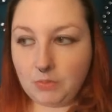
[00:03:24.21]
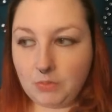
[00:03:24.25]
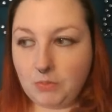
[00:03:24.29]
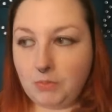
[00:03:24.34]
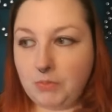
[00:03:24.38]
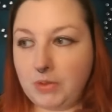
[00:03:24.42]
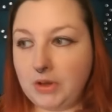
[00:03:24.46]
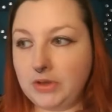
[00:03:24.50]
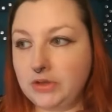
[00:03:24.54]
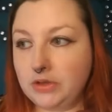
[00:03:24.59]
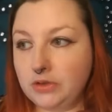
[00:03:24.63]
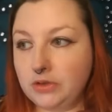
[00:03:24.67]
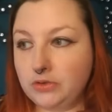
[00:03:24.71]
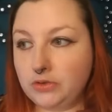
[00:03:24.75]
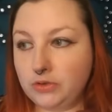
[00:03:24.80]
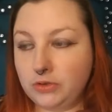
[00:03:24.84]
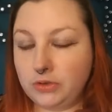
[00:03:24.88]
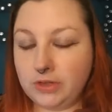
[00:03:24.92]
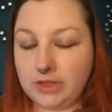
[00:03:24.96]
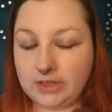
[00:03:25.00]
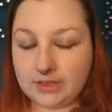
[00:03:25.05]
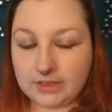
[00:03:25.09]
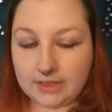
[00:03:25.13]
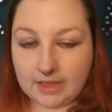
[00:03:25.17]
but you do
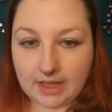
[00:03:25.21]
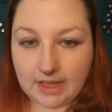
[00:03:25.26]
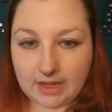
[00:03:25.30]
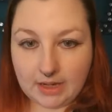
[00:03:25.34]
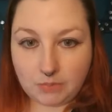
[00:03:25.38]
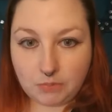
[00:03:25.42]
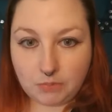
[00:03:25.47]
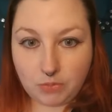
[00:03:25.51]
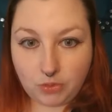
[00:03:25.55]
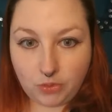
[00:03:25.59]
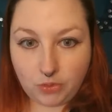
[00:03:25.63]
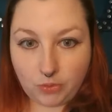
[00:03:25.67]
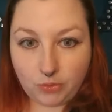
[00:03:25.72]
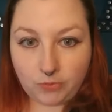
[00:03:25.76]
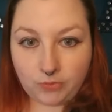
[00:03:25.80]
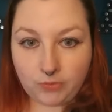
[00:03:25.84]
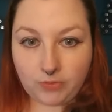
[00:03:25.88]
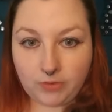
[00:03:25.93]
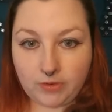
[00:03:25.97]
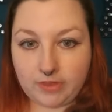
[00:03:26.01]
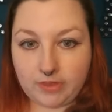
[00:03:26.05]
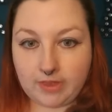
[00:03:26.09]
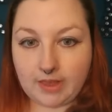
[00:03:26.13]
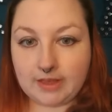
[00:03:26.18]
need to kind of move
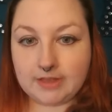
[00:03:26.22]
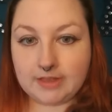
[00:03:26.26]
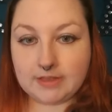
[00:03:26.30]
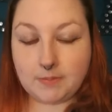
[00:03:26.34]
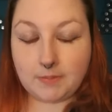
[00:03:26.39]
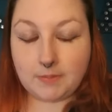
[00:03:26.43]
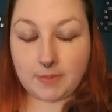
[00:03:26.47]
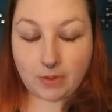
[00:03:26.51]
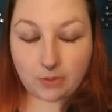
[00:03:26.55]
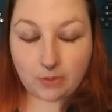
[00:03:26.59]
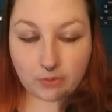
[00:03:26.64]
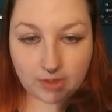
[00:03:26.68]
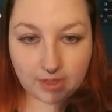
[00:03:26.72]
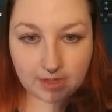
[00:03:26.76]
things about,